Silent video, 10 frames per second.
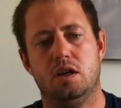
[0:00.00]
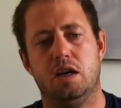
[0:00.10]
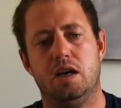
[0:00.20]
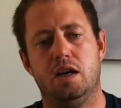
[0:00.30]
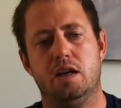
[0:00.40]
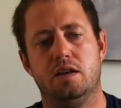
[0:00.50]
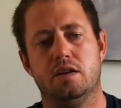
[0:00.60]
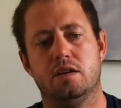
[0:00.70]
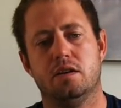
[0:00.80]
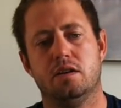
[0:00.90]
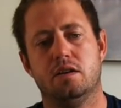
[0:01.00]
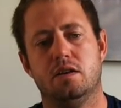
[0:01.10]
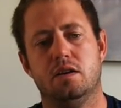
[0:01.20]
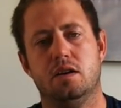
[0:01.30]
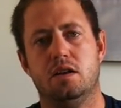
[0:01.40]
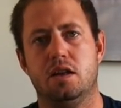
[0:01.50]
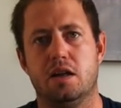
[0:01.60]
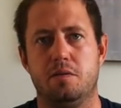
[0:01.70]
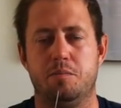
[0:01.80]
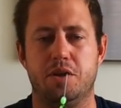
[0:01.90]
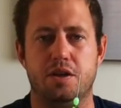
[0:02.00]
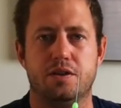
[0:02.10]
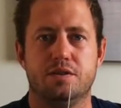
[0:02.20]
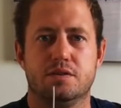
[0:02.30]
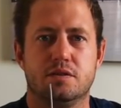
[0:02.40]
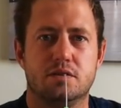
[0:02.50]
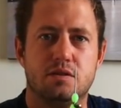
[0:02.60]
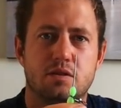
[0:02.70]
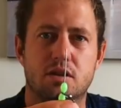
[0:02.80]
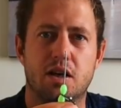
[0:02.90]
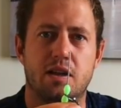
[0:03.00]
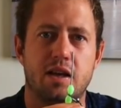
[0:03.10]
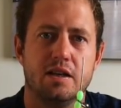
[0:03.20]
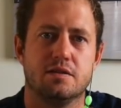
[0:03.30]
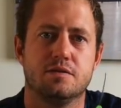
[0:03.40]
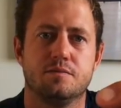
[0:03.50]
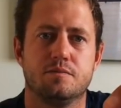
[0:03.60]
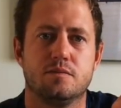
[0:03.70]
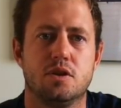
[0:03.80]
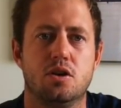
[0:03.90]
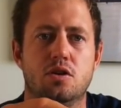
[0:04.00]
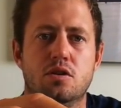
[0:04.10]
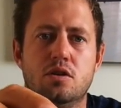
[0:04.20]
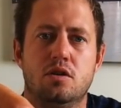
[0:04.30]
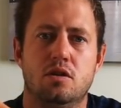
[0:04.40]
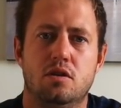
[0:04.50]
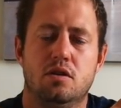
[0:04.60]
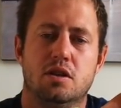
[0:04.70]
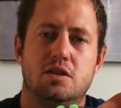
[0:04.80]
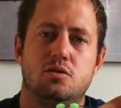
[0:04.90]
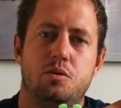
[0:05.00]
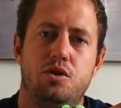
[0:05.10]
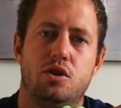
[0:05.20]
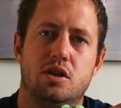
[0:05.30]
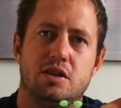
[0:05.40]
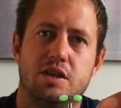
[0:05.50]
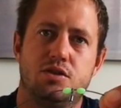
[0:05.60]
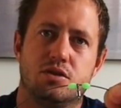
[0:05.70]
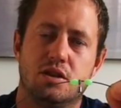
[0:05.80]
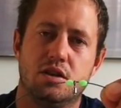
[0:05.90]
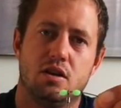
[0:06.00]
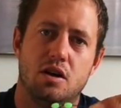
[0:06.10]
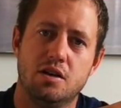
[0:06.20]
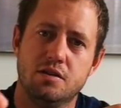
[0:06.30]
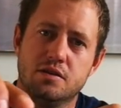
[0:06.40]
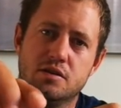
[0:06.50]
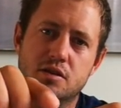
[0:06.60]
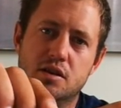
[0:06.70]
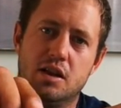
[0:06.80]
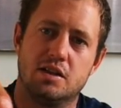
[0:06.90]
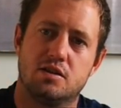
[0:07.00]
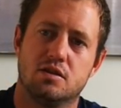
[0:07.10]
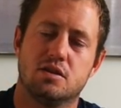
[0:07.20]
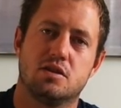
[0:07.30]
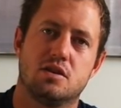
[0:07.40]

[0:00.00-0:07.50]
and another bead like that. So this is where you can attach your sinker line. That's going to